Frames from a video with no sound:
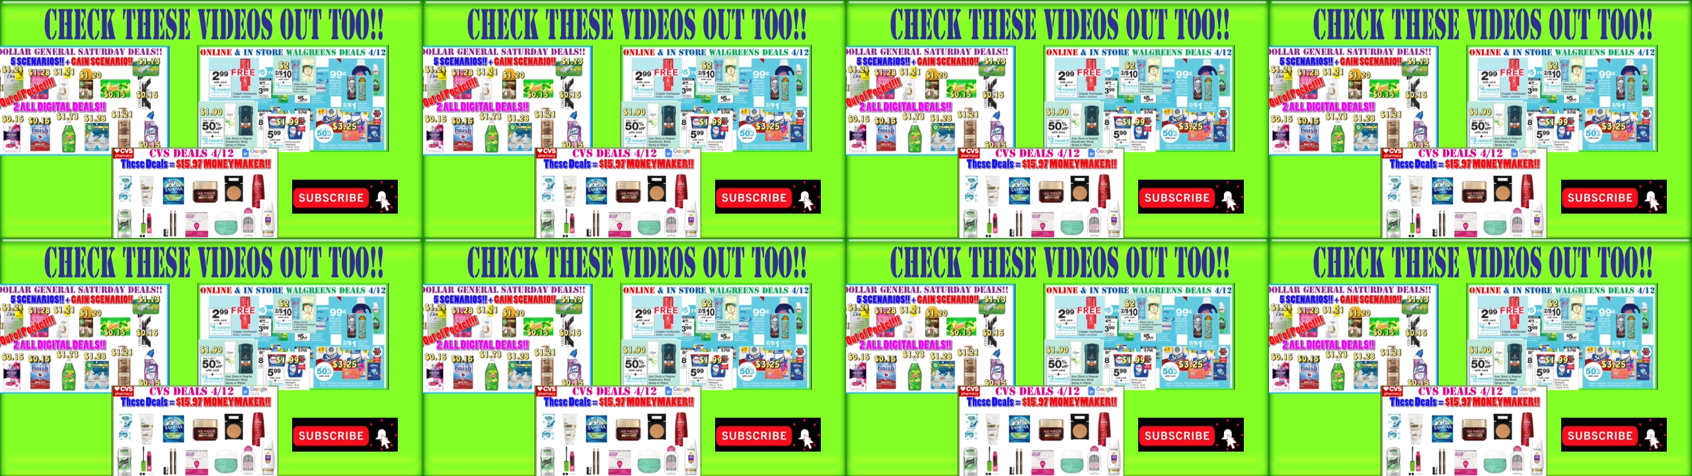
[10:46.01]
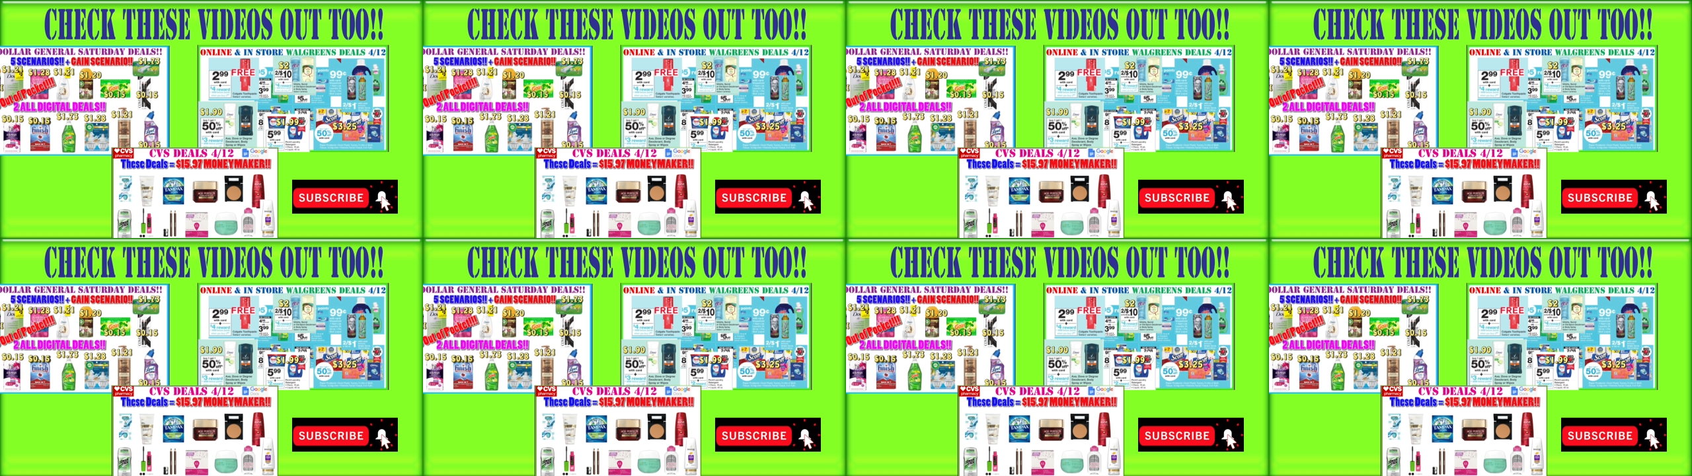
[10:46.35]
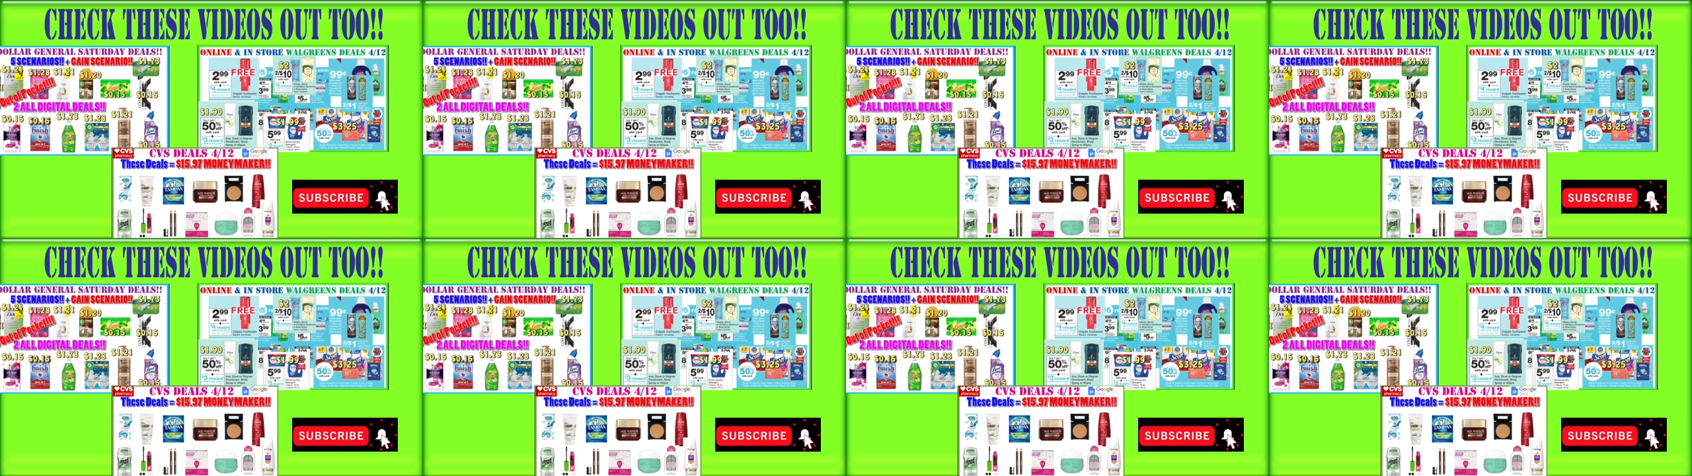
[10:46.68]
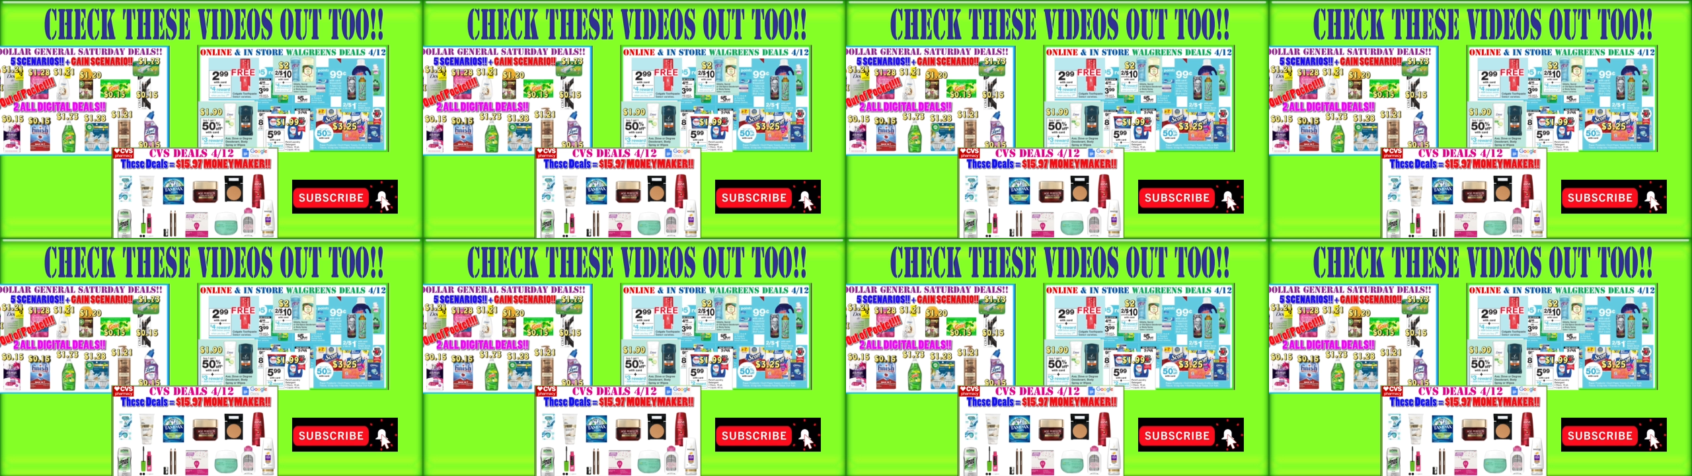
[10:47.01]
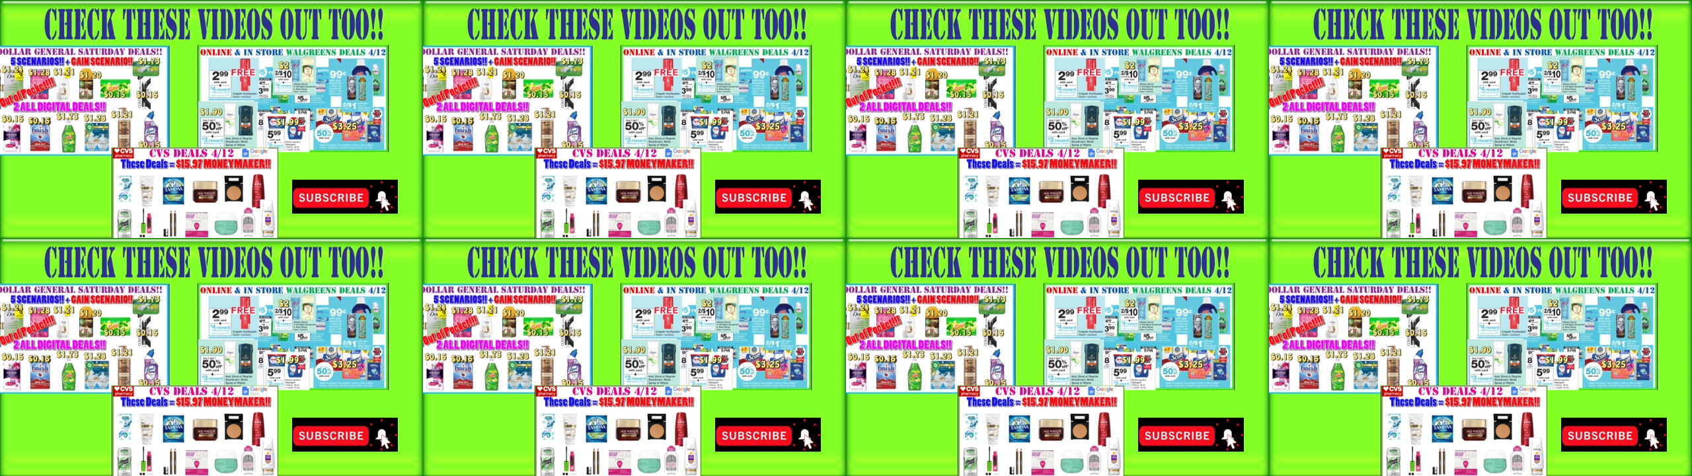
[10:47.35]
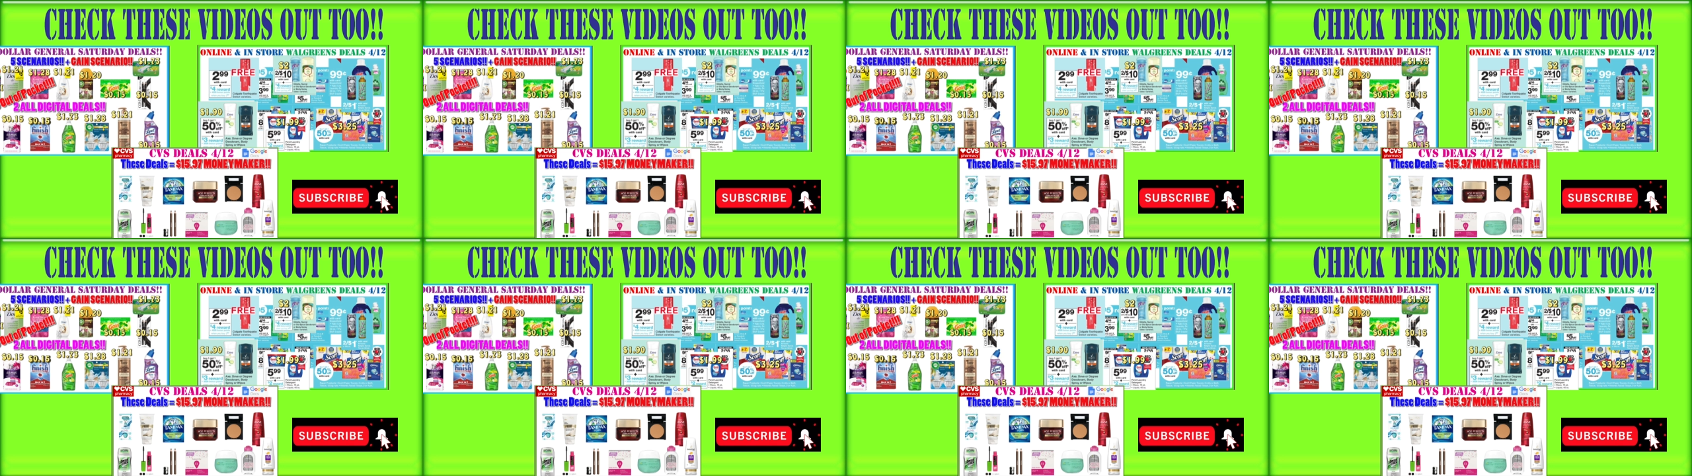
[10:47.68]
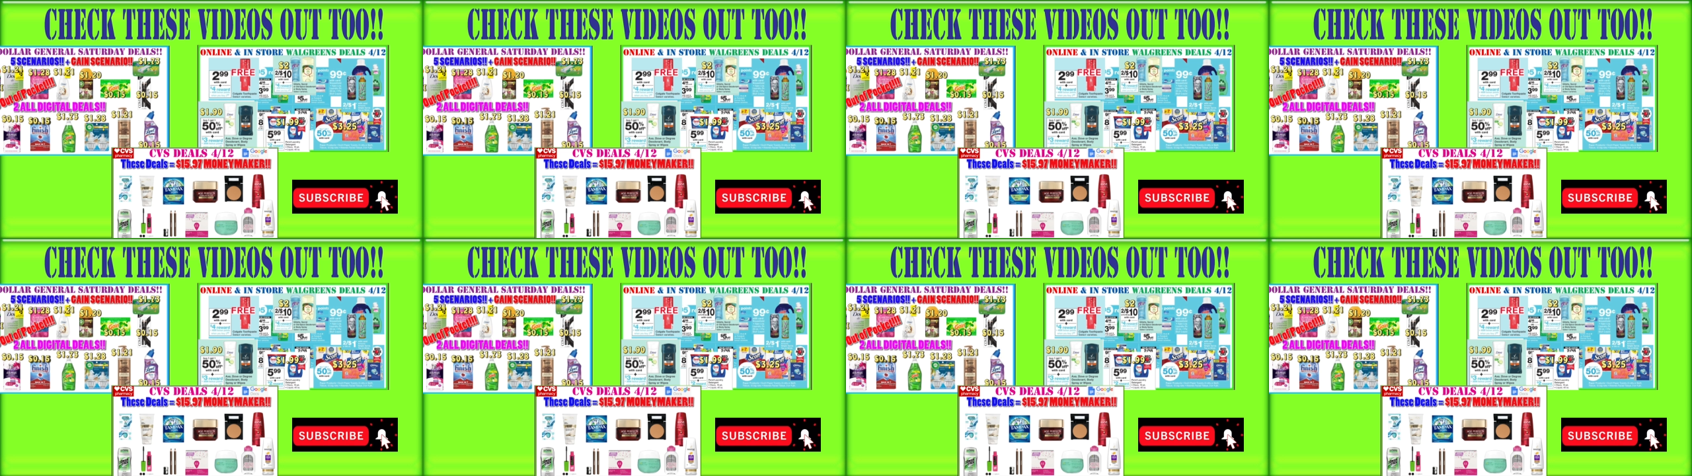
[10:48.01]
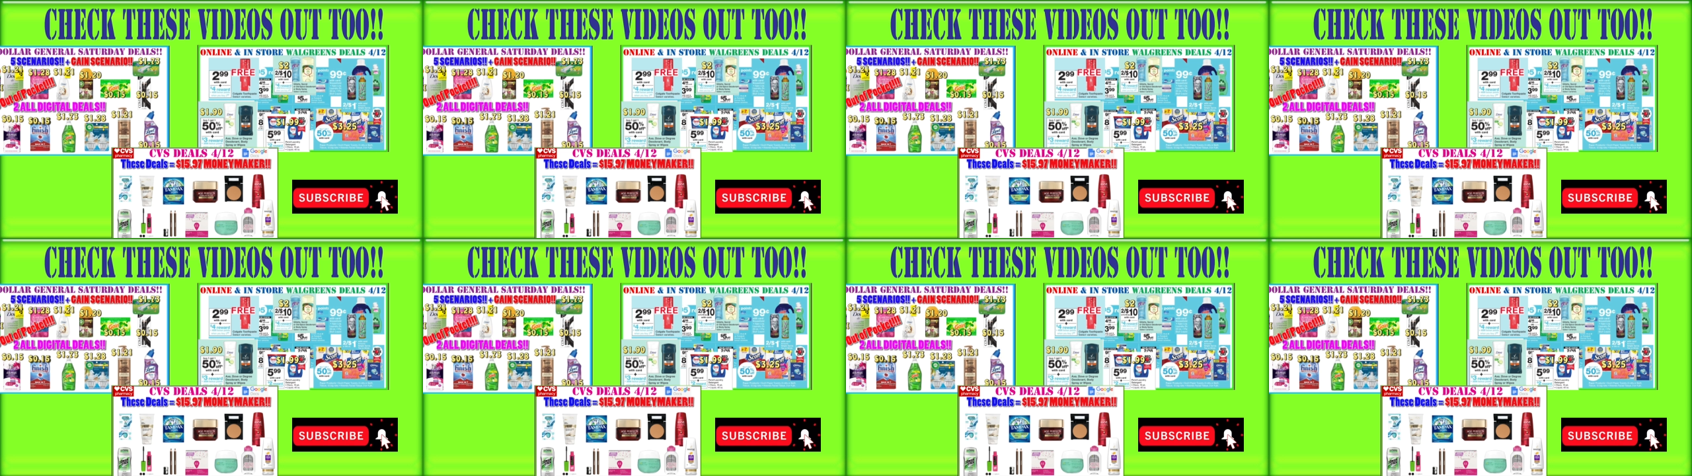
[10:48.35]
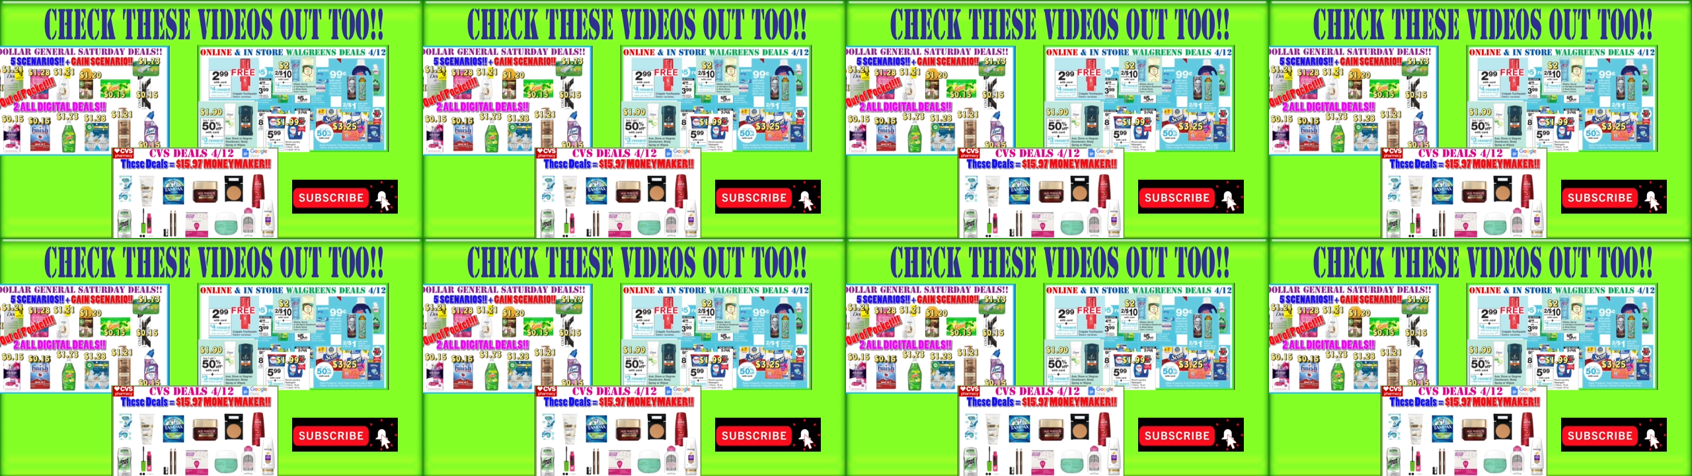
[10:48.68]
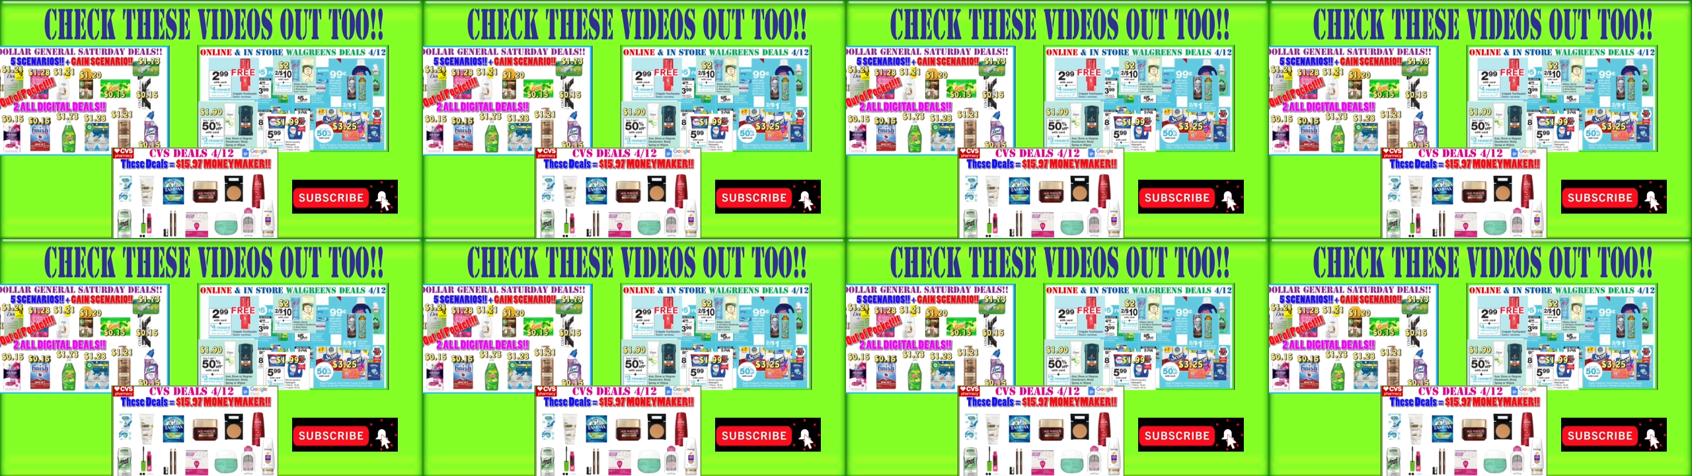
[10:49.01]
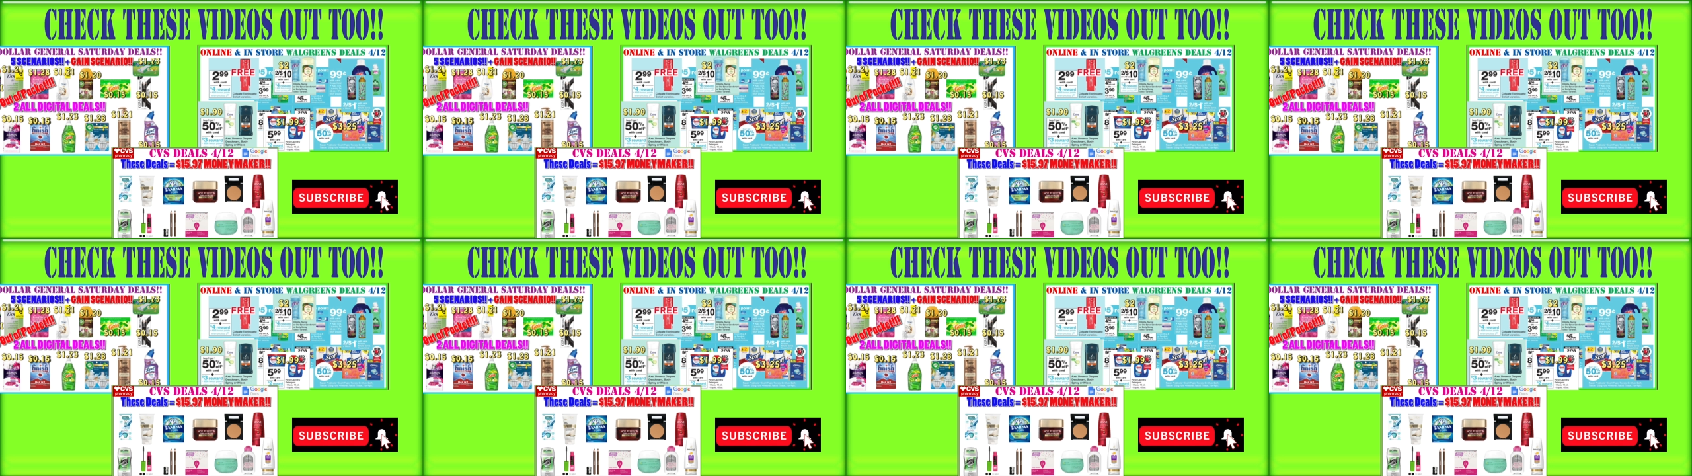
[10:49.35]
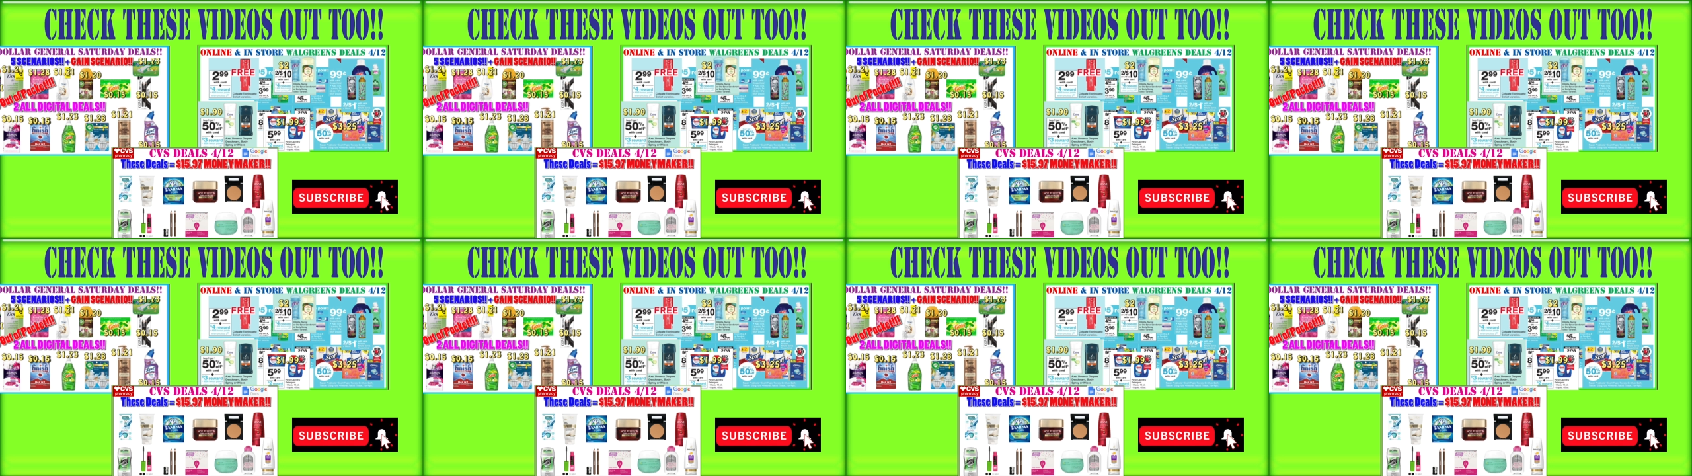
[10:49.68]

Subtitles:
(no speaker visible)